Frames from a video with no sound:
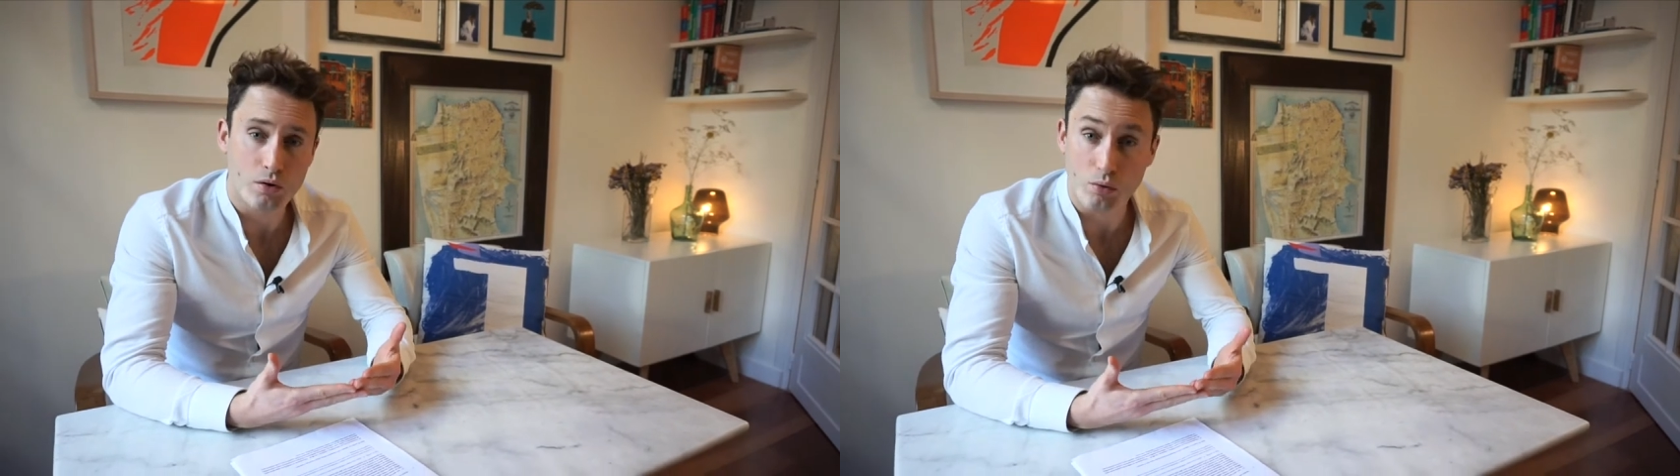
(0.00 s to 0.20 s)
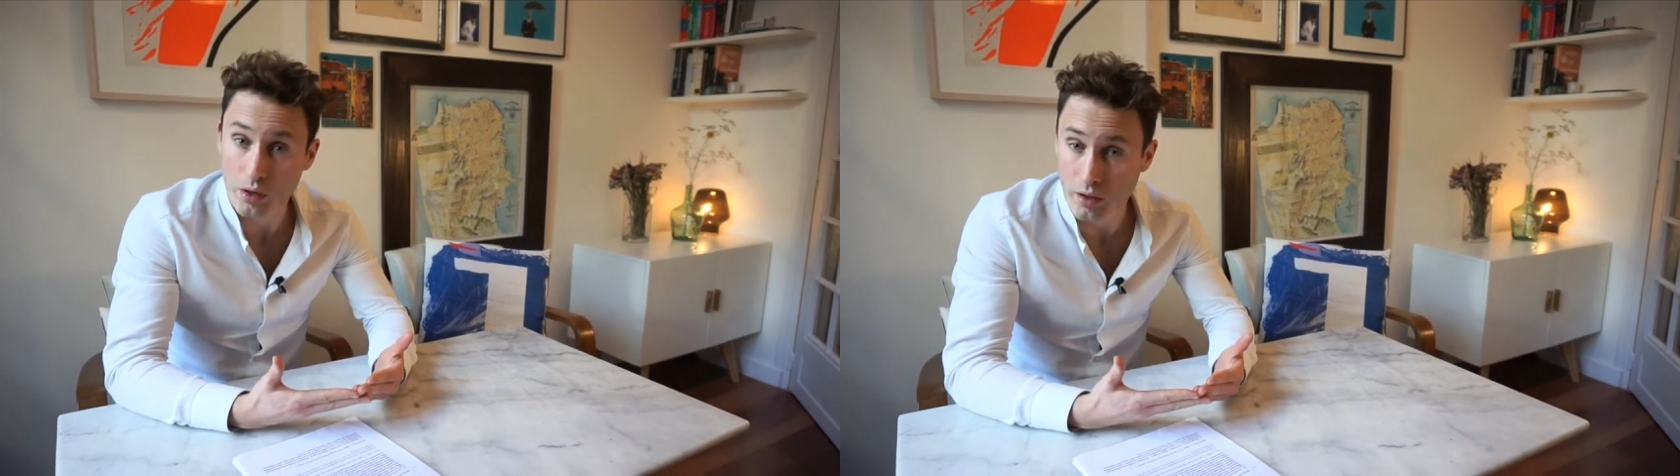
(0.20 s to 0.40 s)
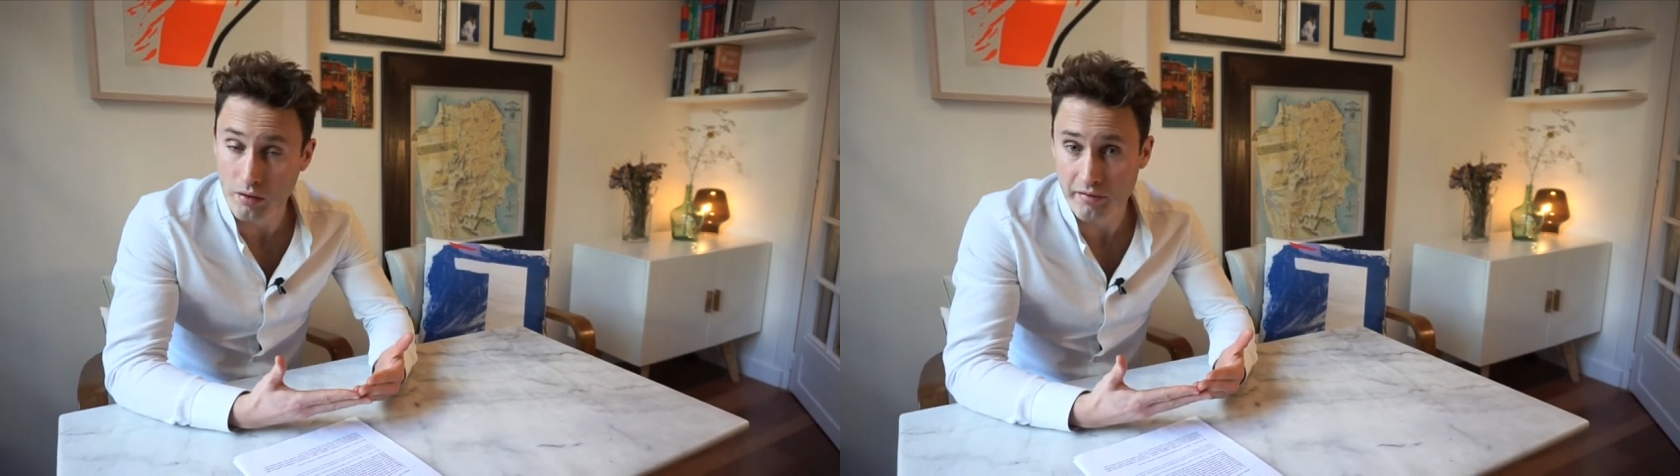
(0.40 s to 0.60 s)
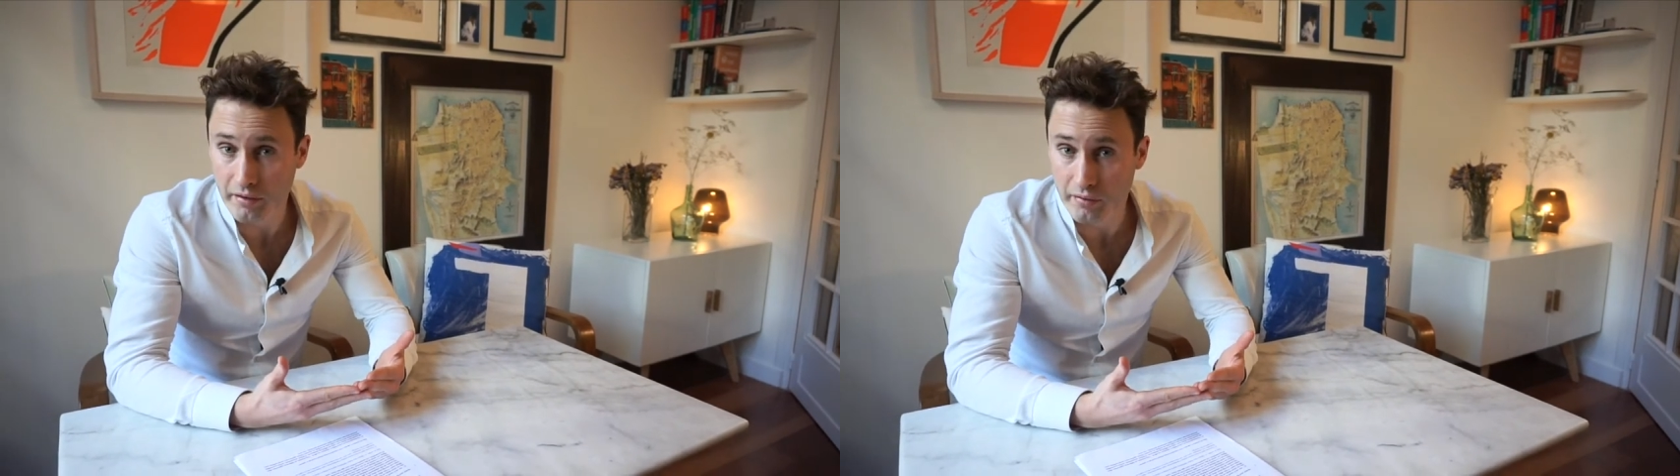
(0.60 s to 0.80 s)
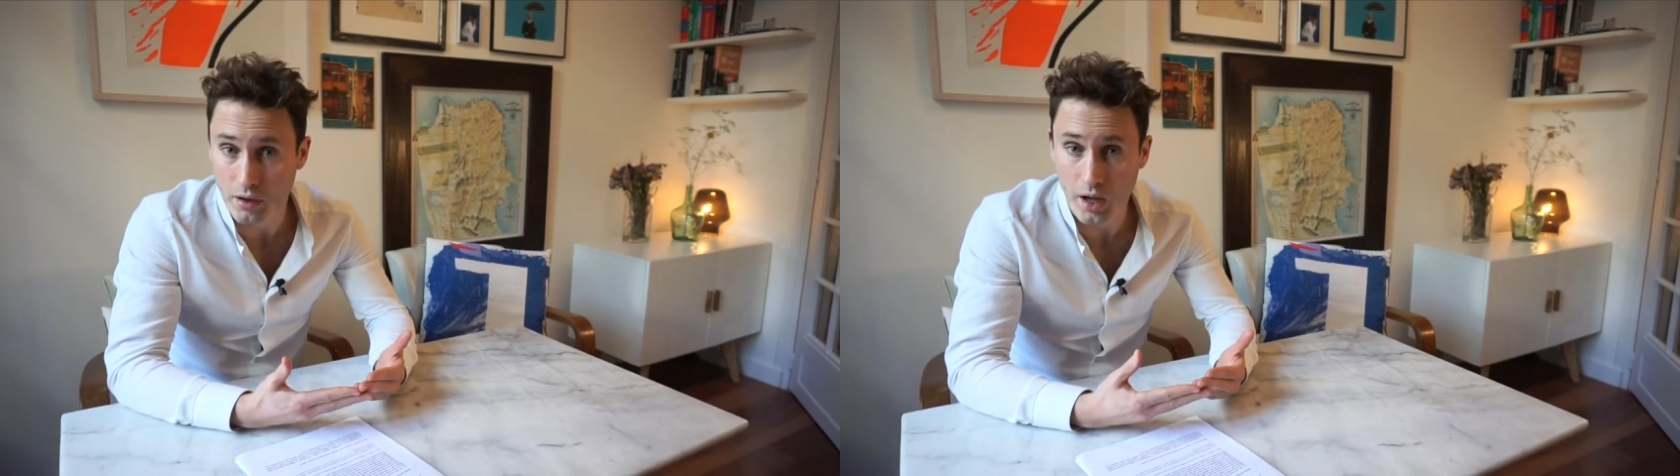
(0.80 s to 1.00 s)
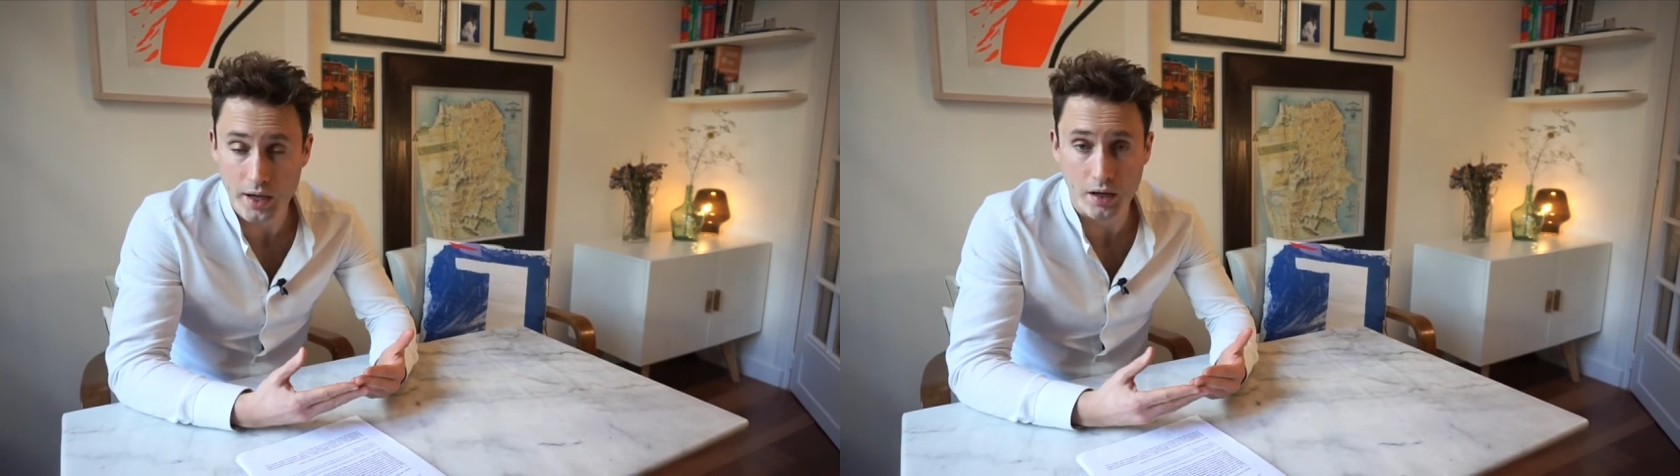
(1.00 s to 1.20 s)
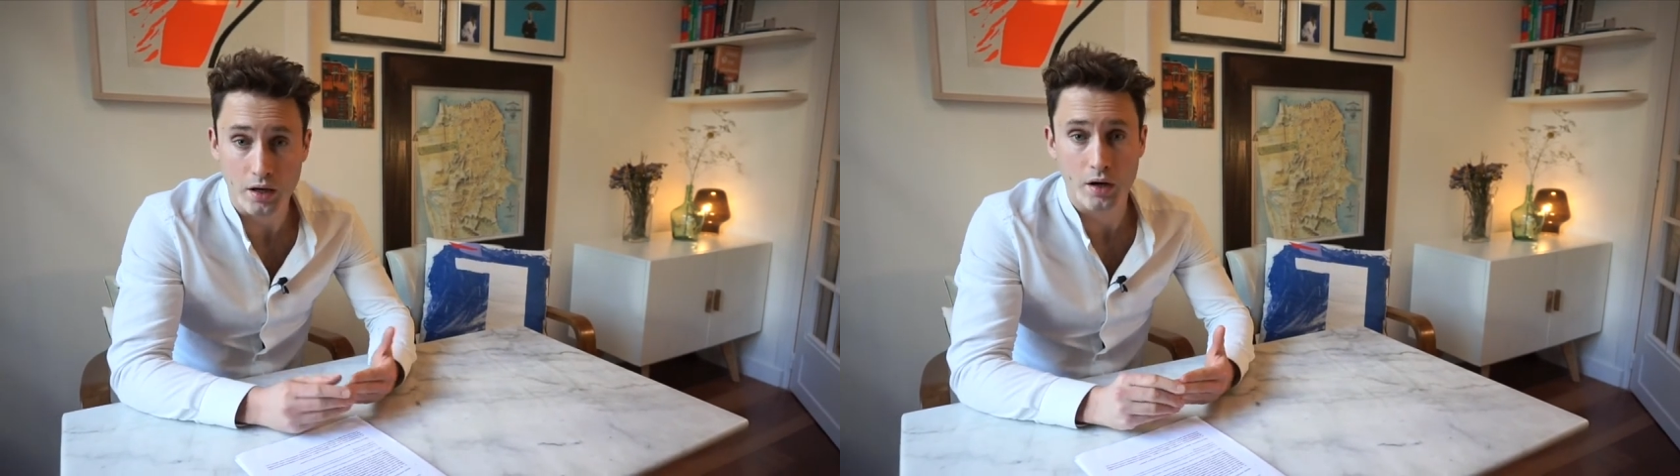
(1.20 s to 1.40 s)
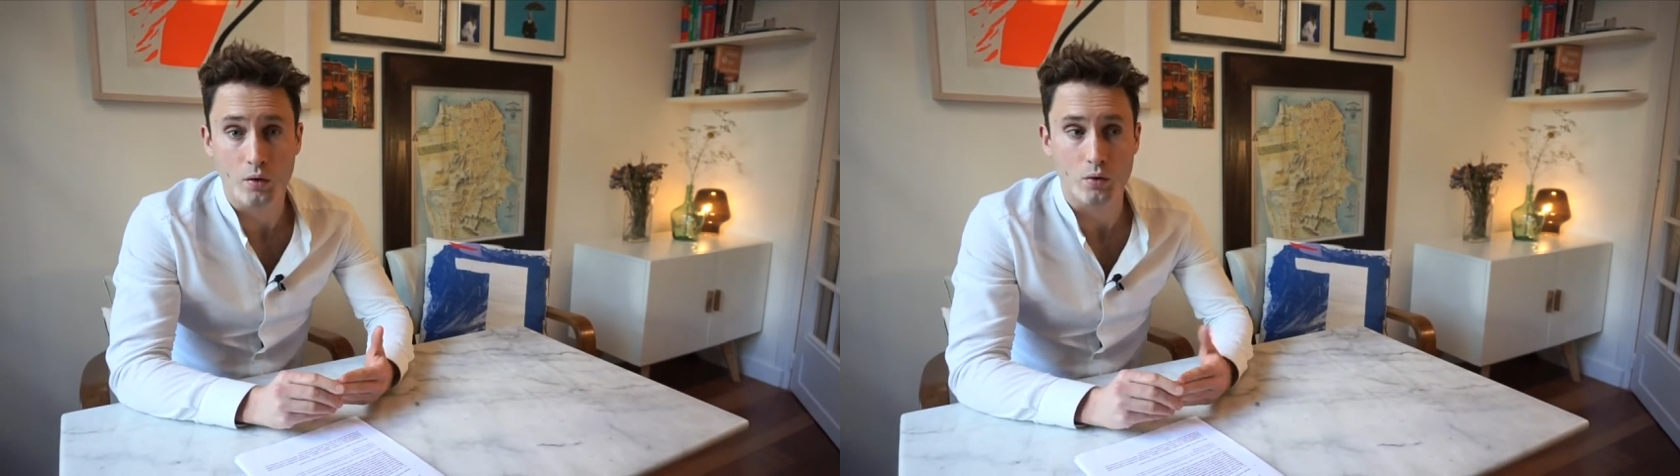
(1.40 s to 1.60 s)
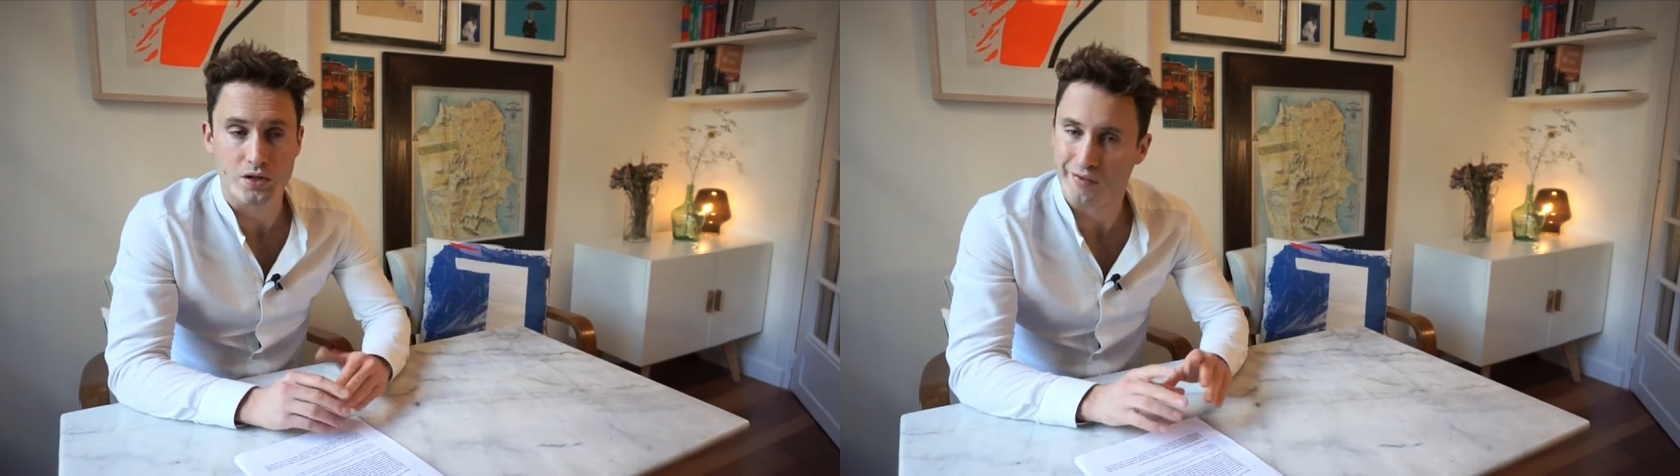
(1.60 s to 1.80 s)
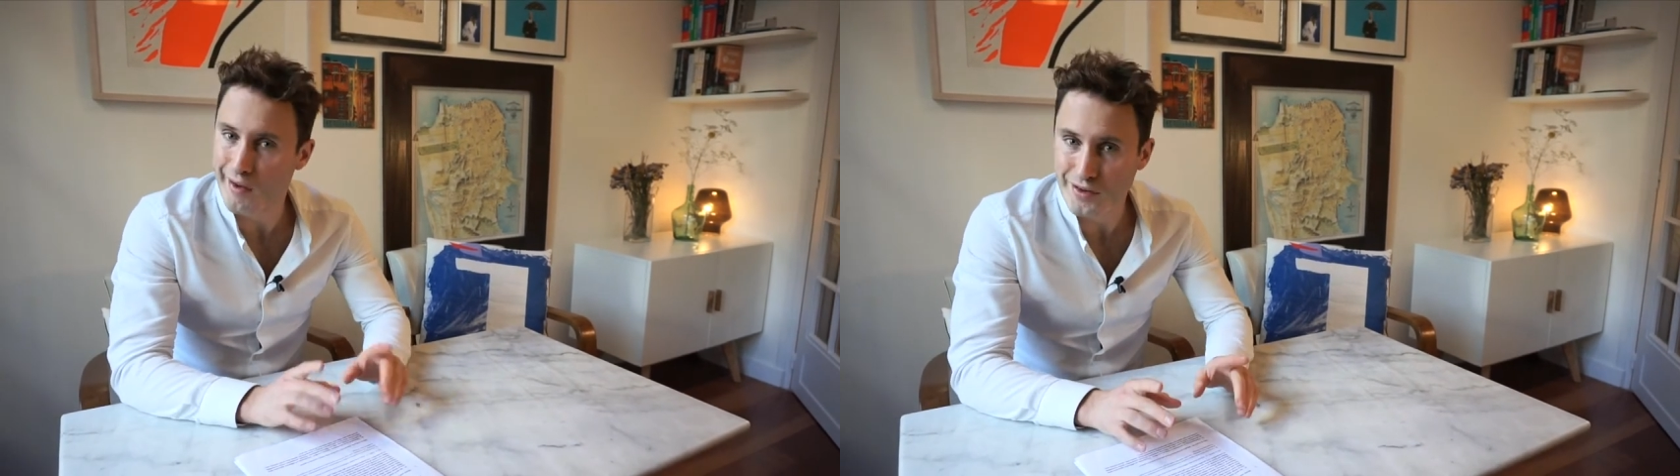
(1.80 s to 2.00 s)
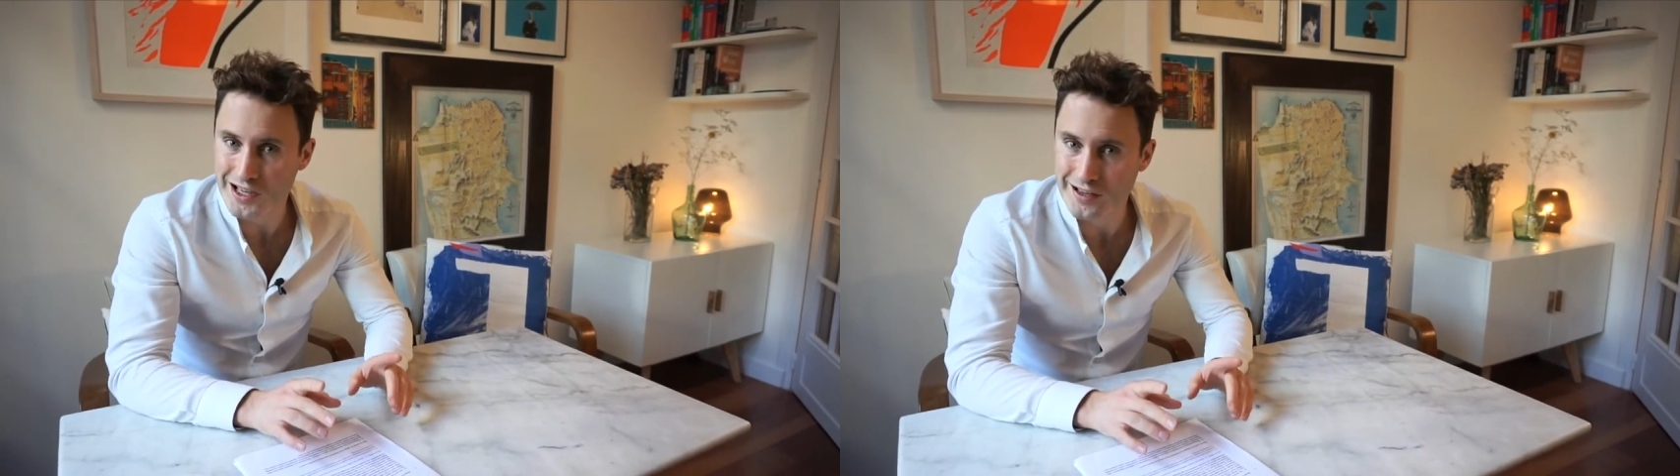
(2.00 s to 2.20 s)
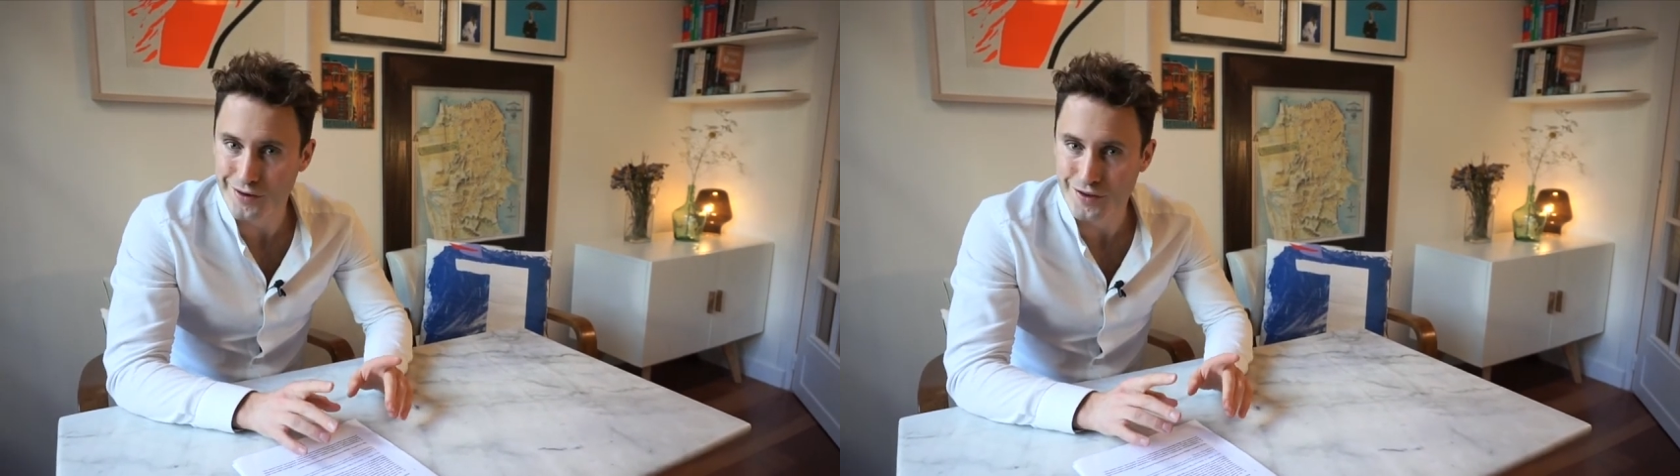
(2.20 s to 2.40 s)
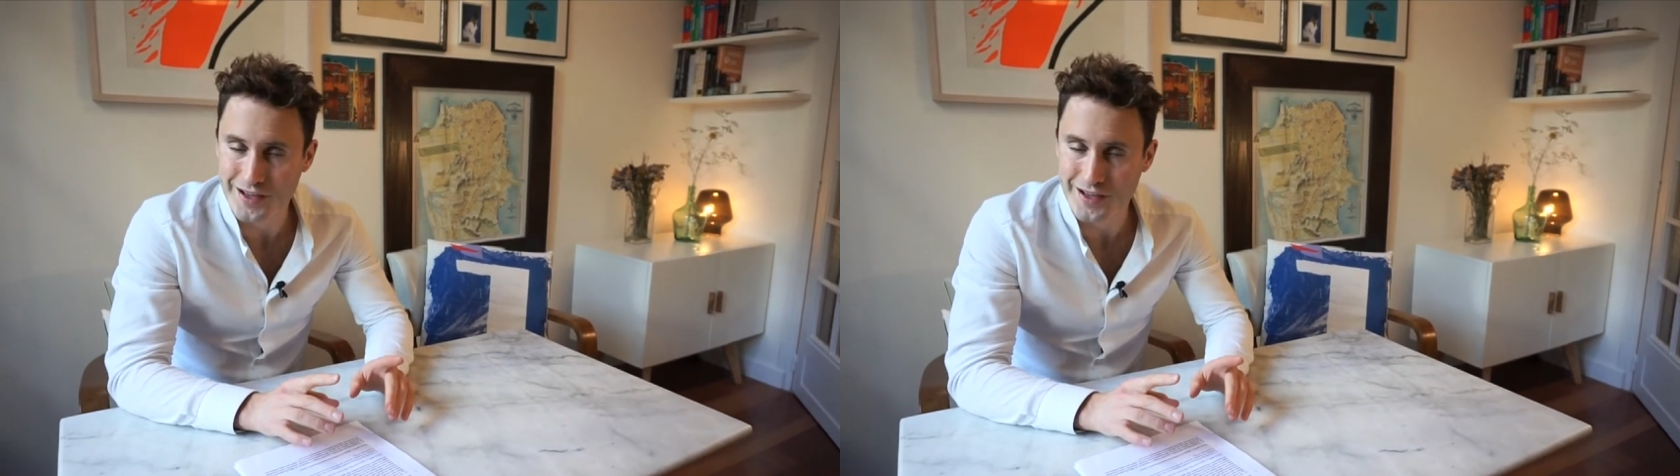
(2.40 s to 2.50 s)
cooling off if you like, which I've never seen used